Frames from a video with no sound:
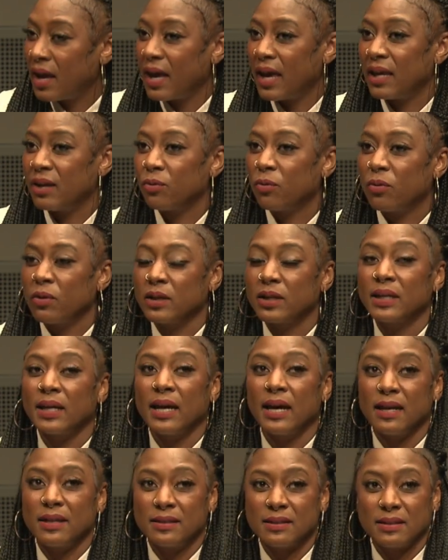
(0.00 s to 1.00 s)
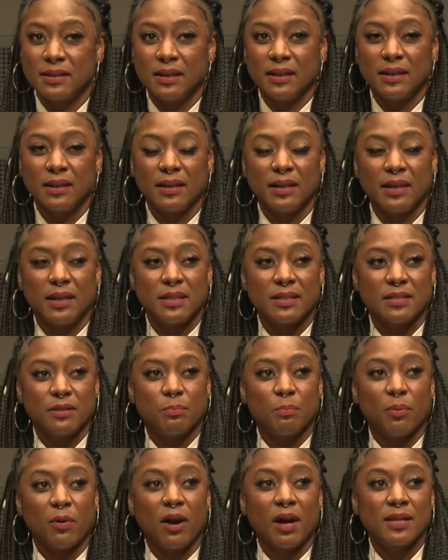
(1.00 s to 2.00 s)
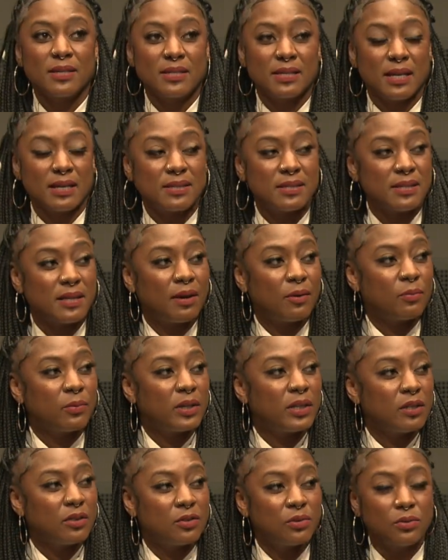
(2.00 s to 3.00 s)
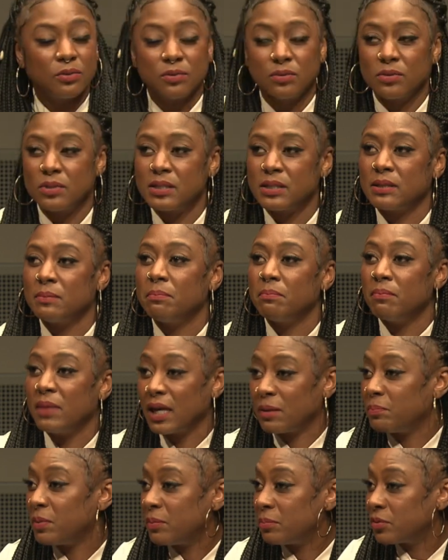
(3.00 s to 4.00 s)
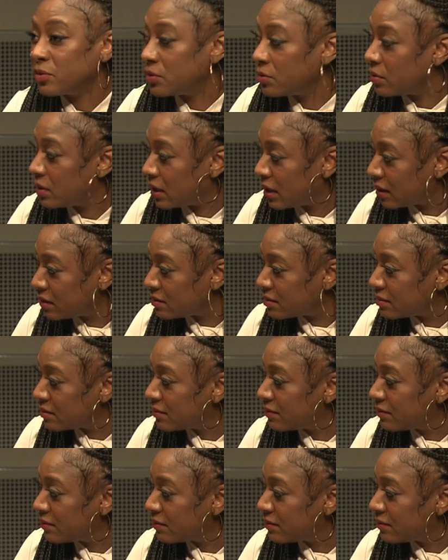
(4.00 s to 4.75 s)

And organizing is a process that we use to make people do things.